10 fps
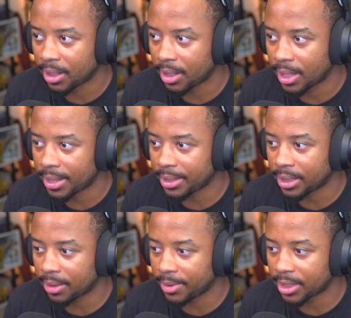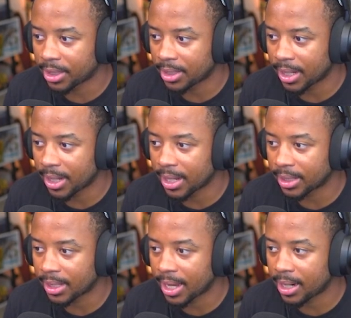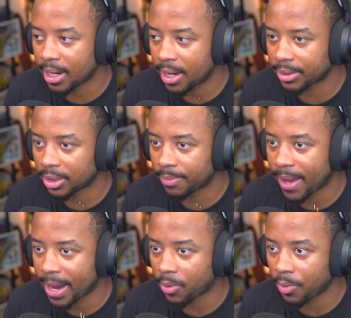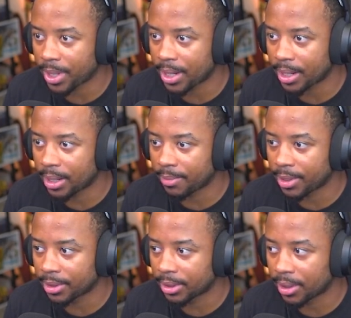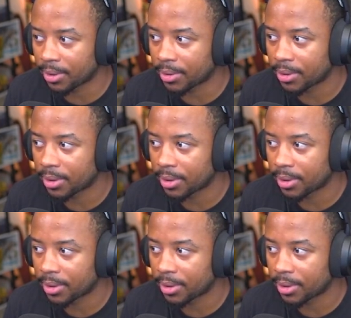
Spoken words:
a lot of these enemies can take hits and it knocks us back when we hit enemies, so.